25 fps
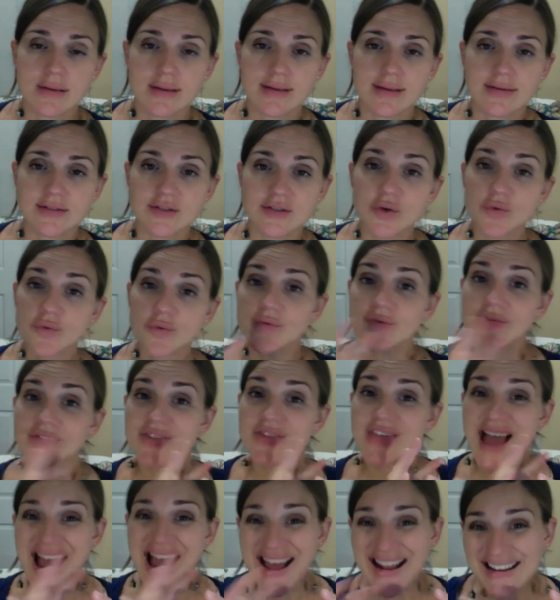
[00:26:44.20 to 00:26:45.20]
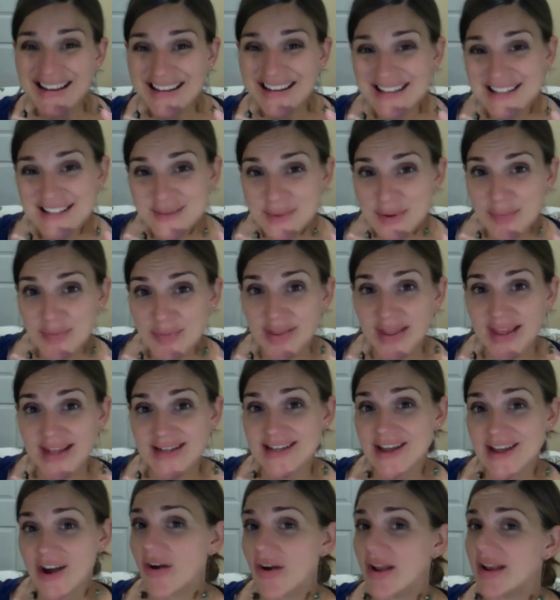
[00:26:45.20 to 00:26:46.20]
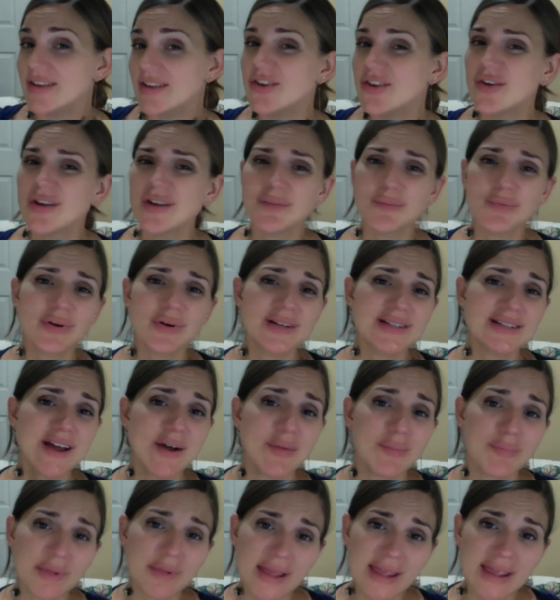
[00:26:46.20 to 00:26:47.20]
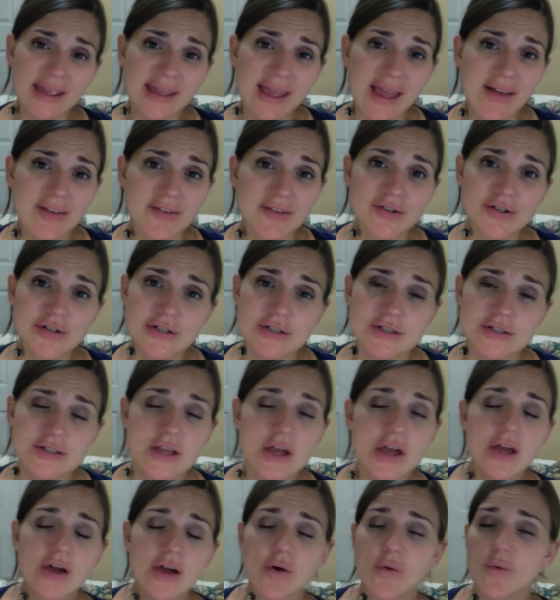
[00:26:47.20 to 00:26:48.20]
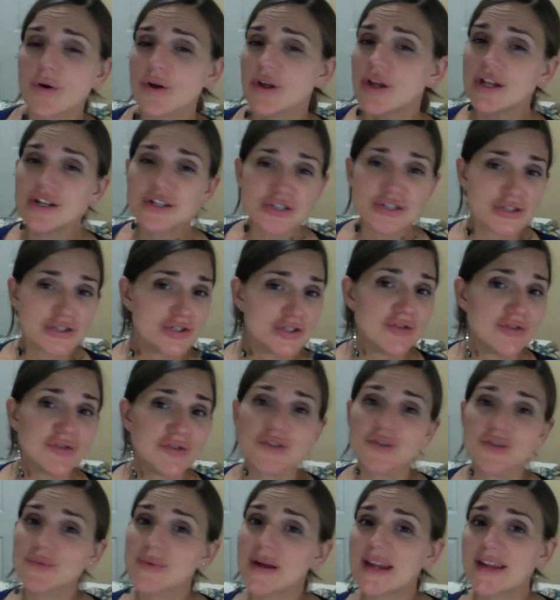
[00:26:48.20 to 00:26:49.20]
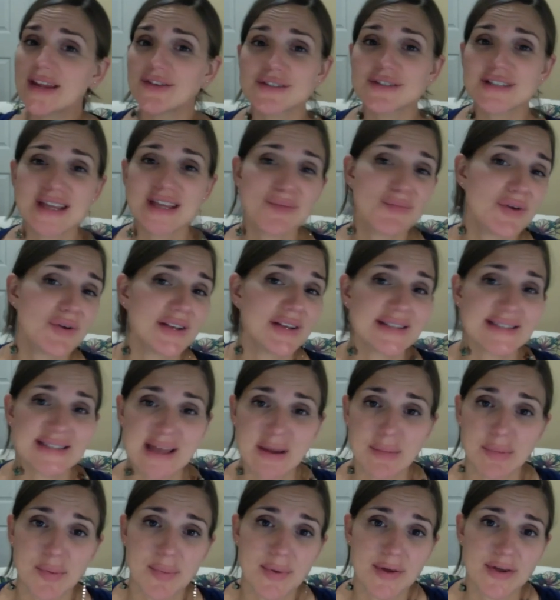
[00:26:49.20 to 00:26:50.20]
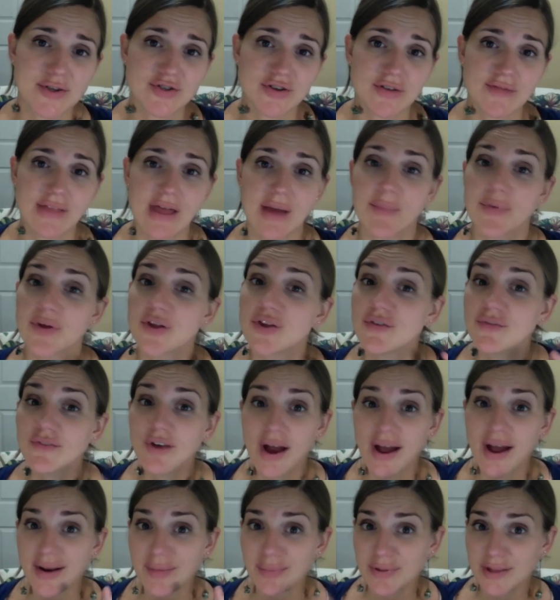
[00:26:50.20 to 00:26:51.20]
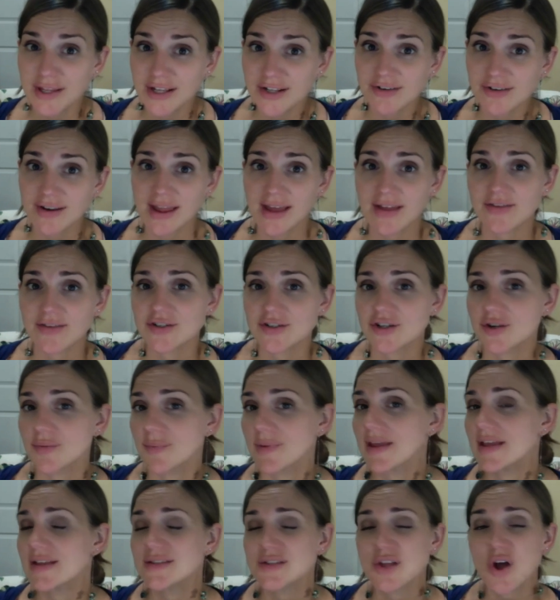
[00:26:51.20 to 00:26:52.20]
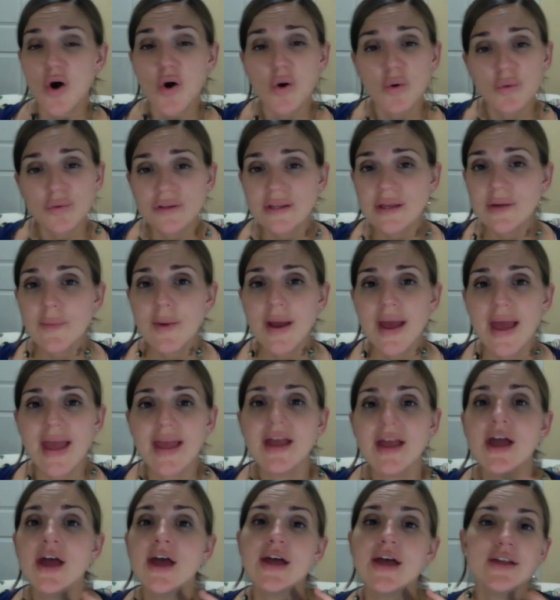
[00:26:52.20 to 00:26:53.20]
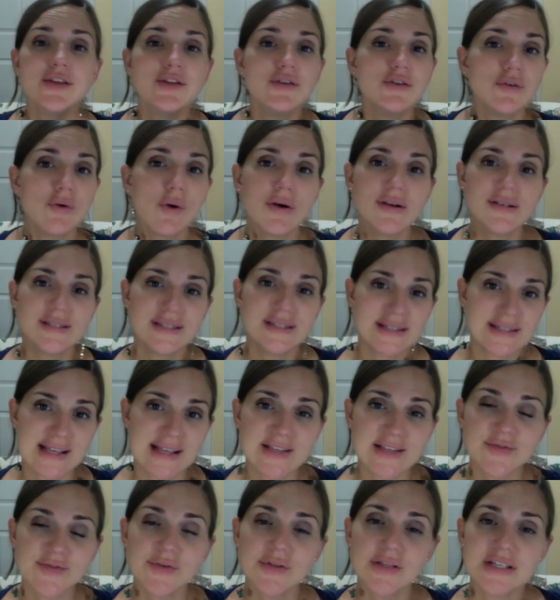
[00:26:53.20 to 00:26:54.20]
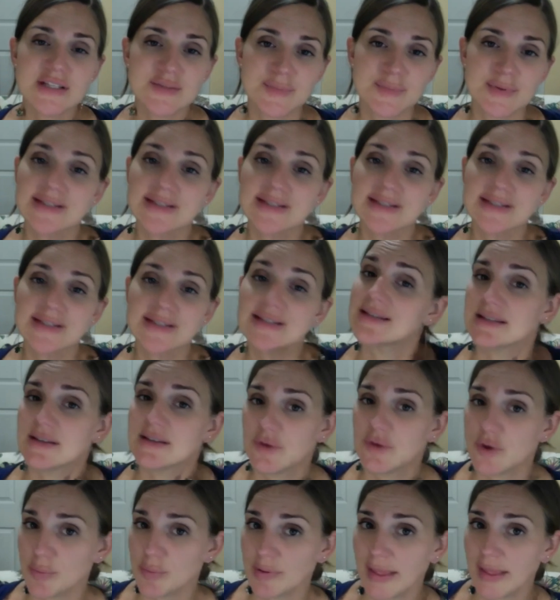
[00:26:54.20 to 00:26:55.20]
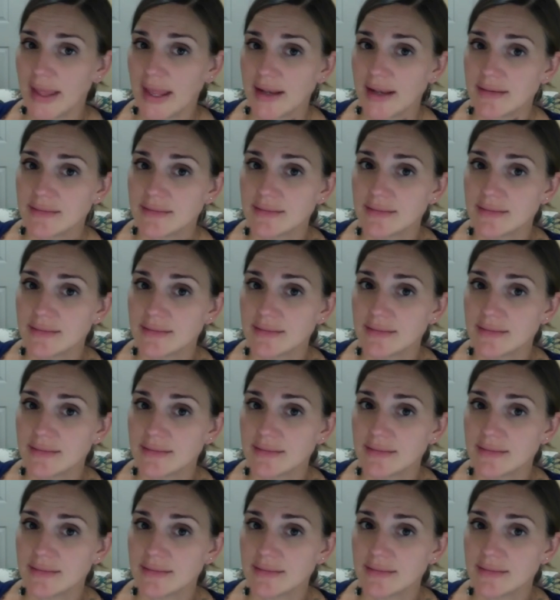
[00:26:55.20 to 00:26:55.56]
So that needs to be planned out. And you can print out blank calendars, or you can just use your regular date book and snap a picture of that. But you've got to plan your calendar, because the only way you are successful in this business is if you plan.